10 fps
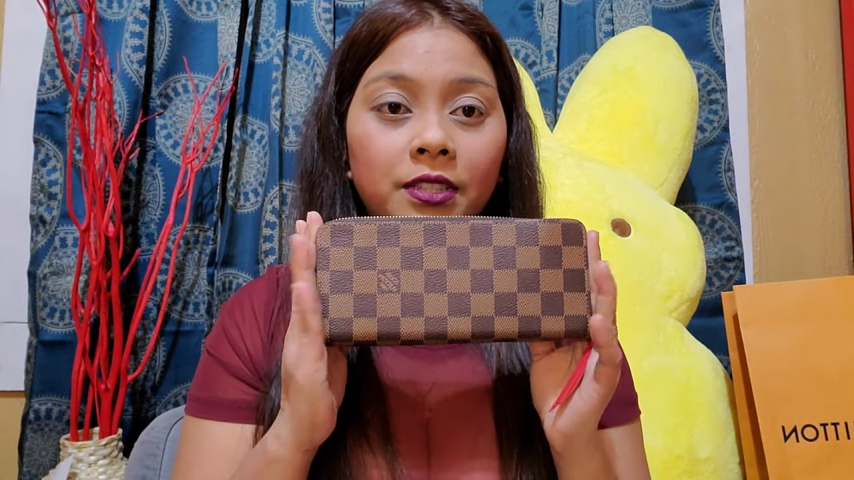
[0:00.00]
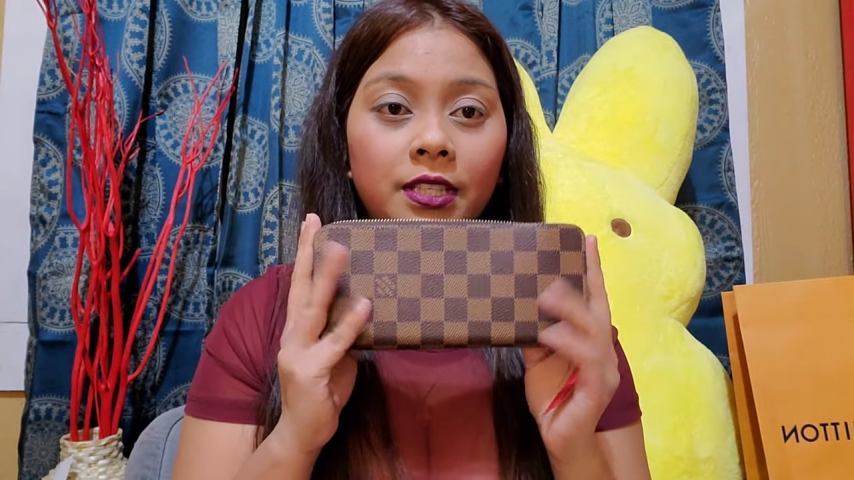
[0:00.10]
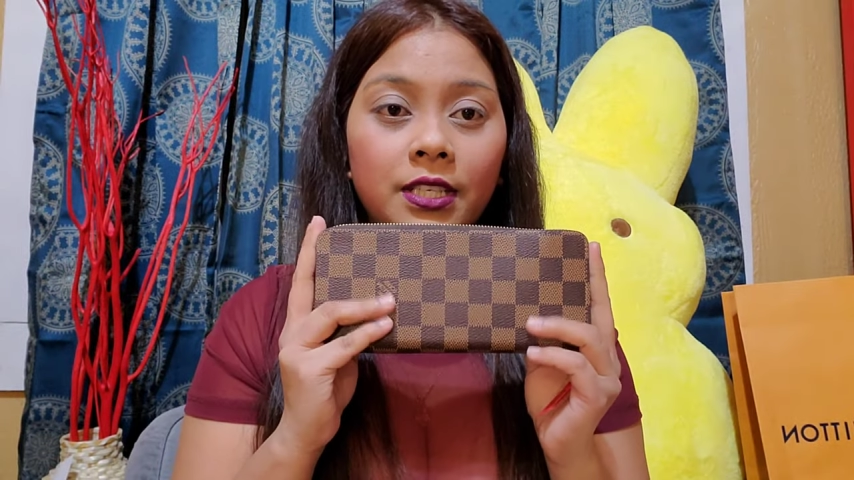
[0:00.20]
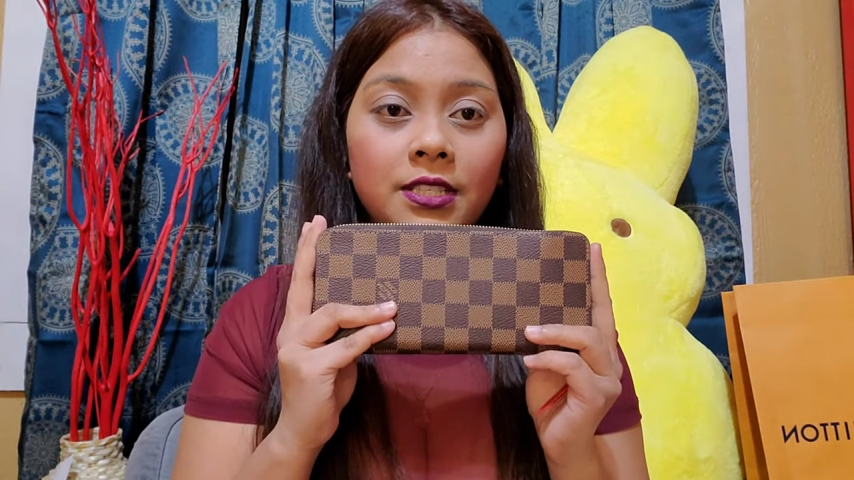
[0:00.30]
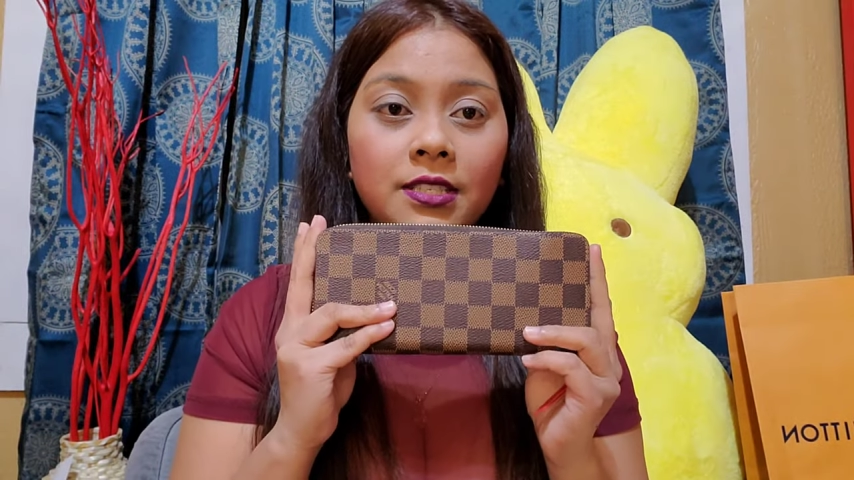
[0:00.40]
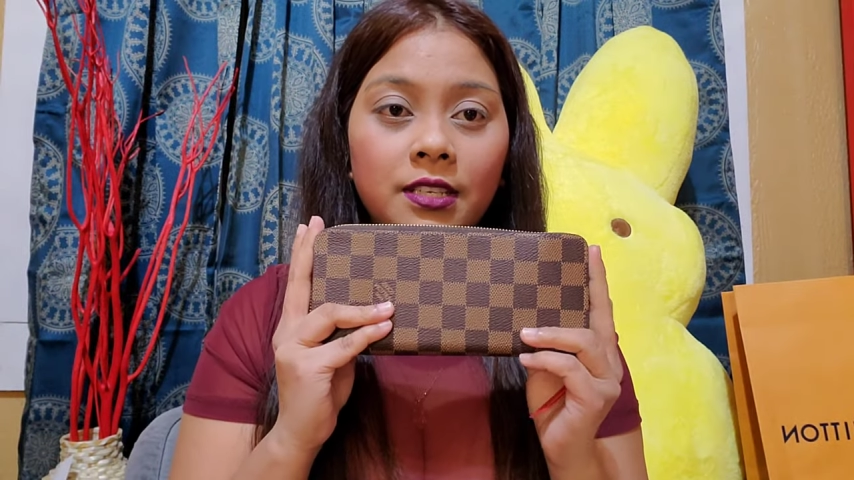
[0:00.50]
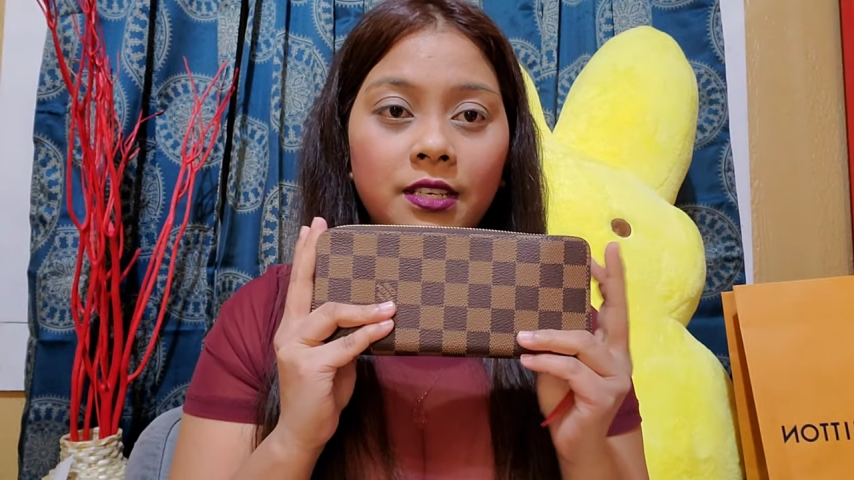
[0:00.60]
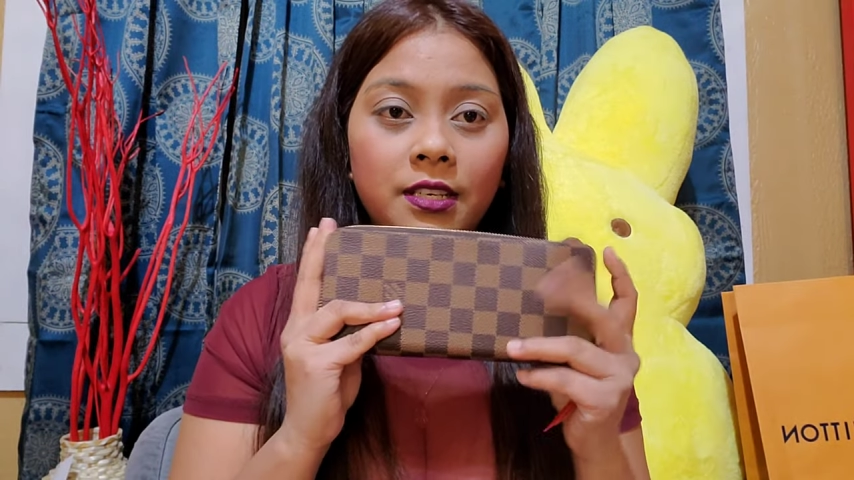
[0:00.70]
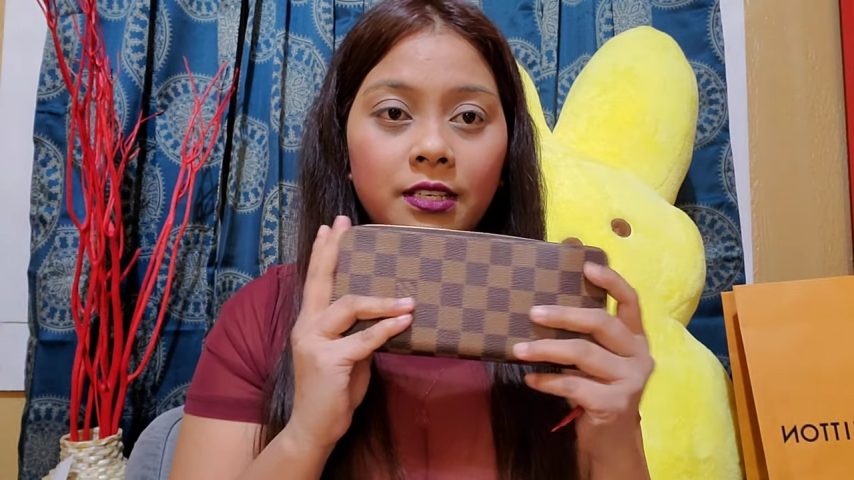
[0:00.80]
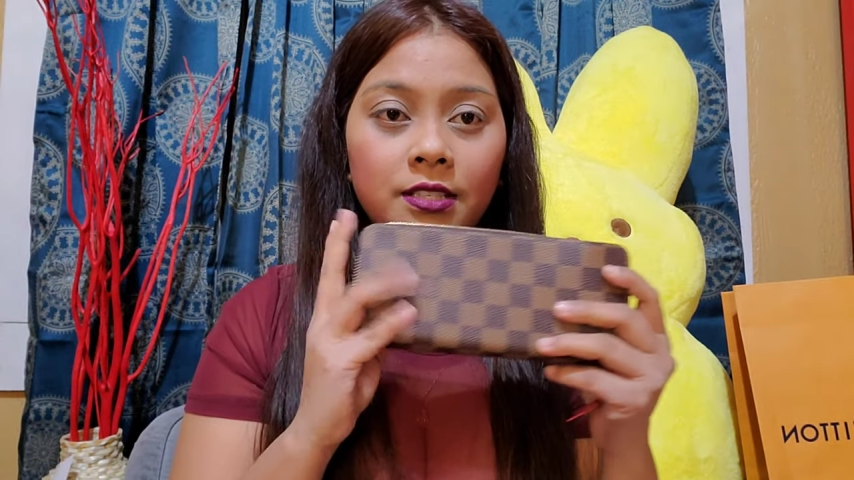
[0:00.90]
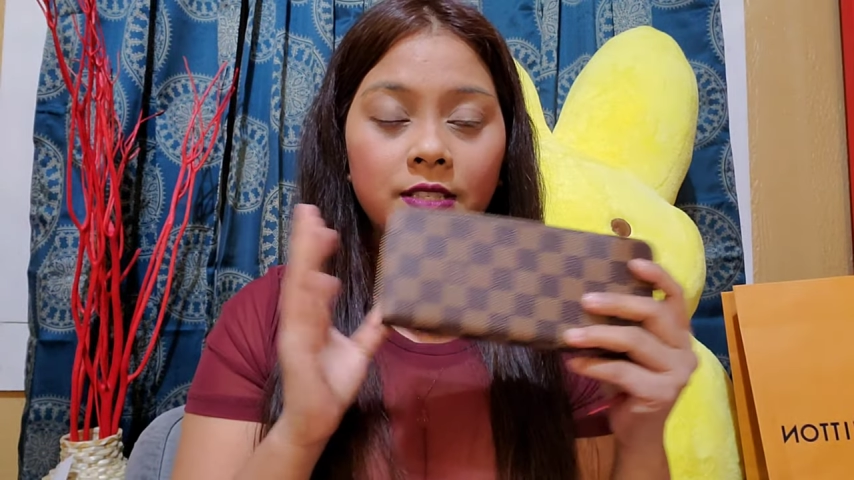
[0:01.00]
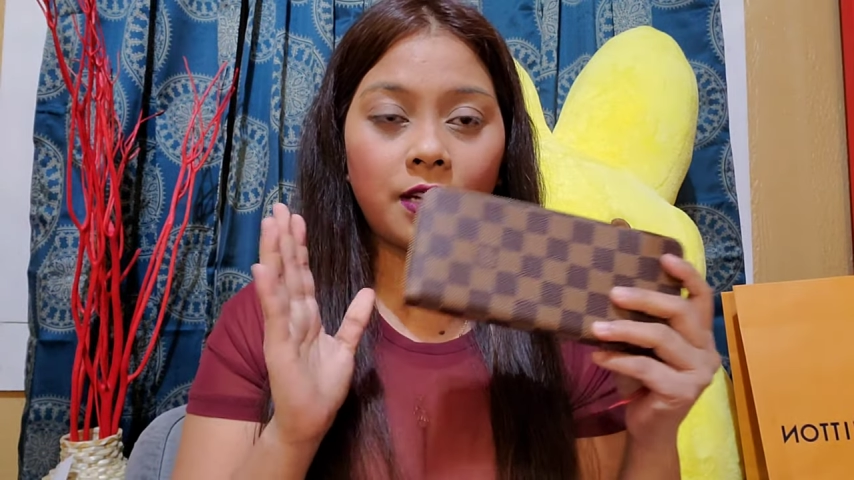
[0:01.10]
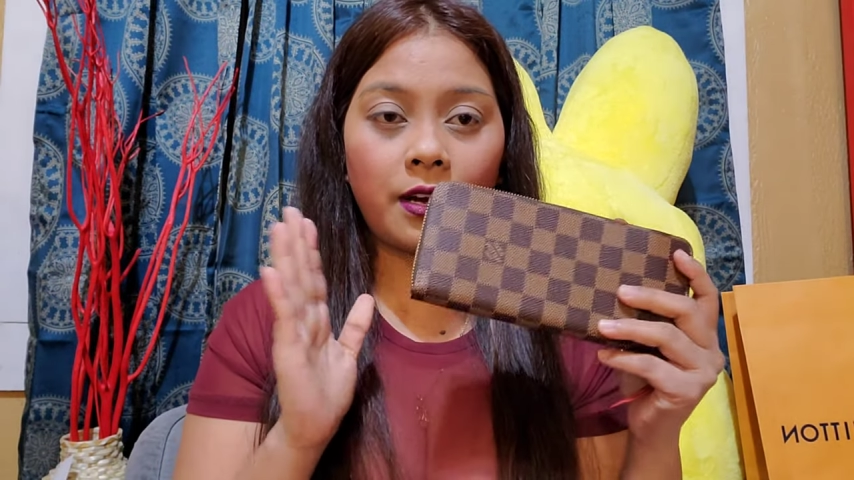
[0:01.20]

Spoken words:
this is,